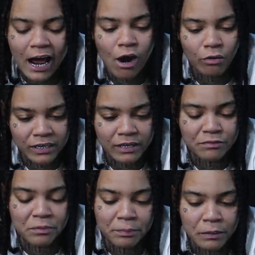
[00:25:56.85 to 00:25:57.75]
an outlet
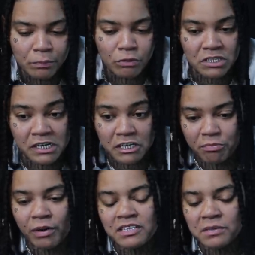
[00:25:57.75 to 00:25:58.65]
for people to
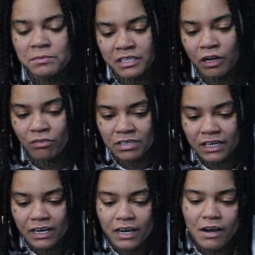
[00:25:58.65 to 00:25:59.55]
express themselves
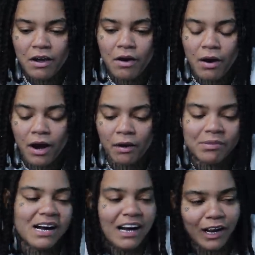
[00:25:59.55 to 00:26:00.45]
uh,
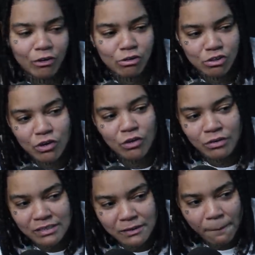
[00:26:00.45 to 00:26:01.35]
behind closed
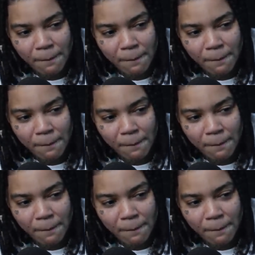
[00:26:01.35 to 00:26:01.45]
doors. Right,